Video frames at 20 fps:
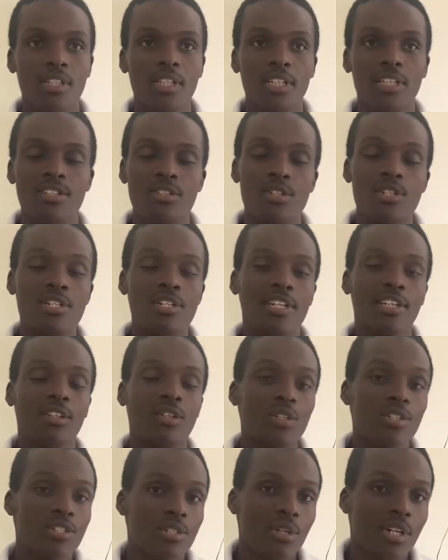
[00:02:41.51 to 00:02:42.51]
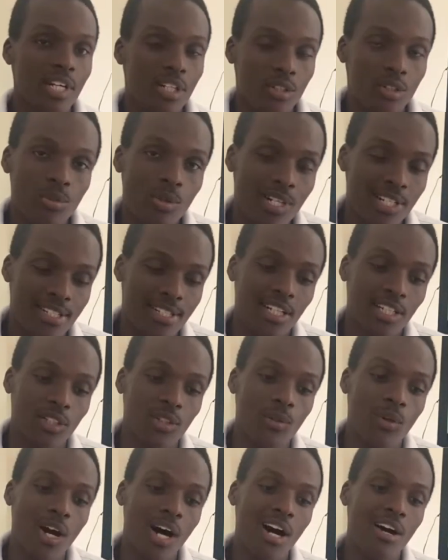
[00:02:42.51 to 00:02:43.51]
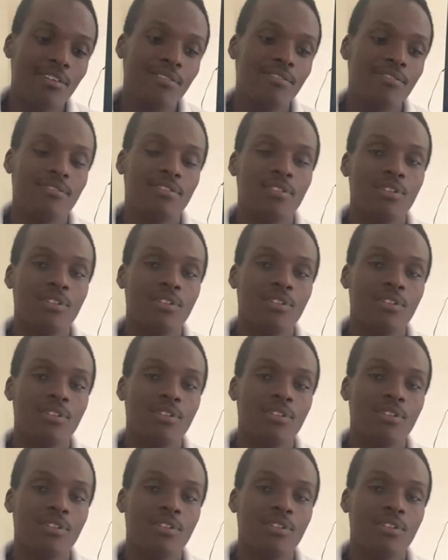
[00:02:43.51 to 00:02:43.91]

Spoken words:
It also ensures that you have